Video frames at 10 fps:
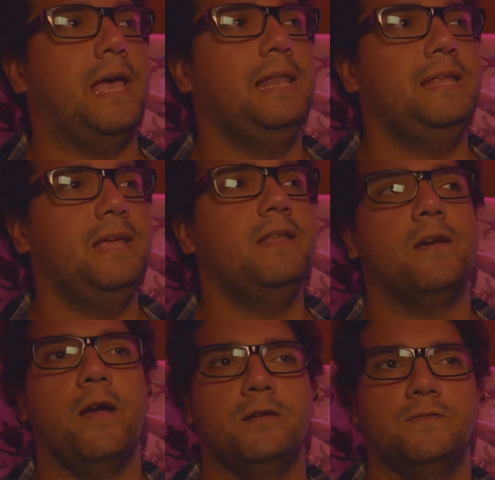LED
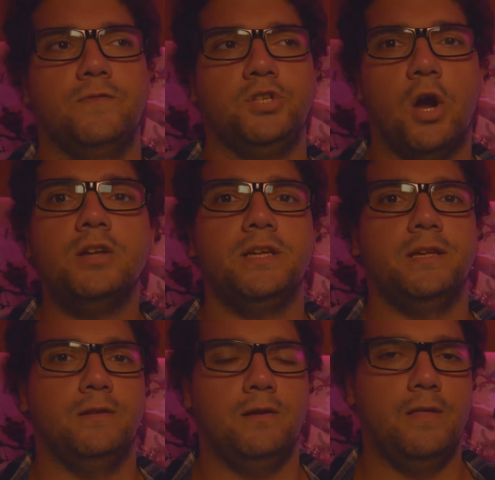indicators for
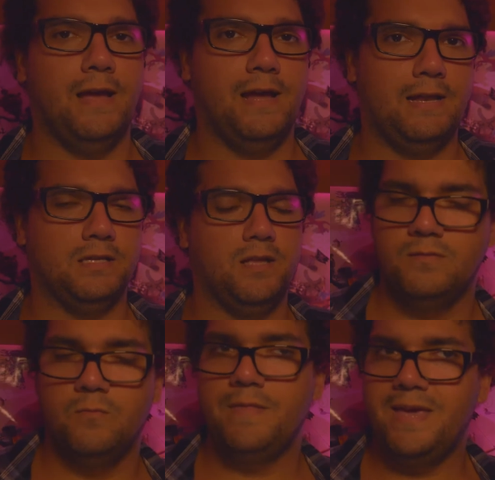charging and all that kind of
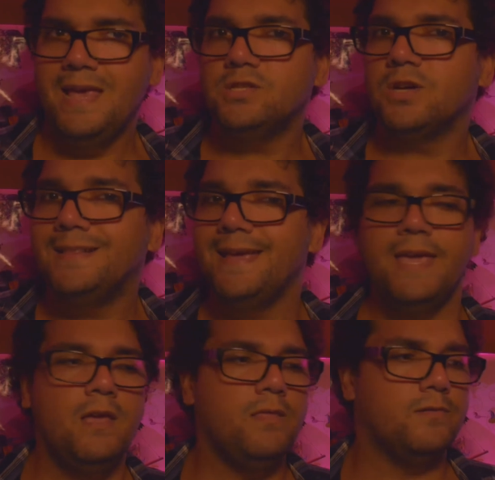stuff. While the keys are
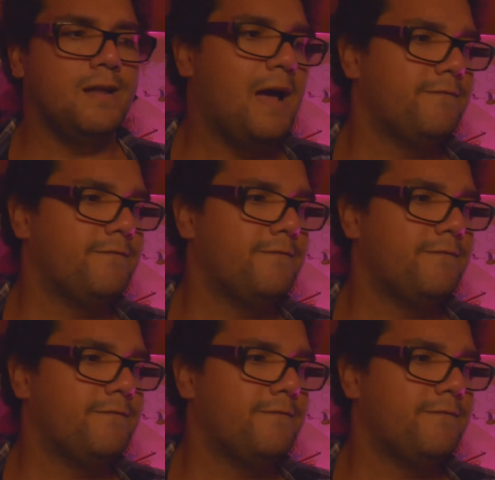clicky, they're not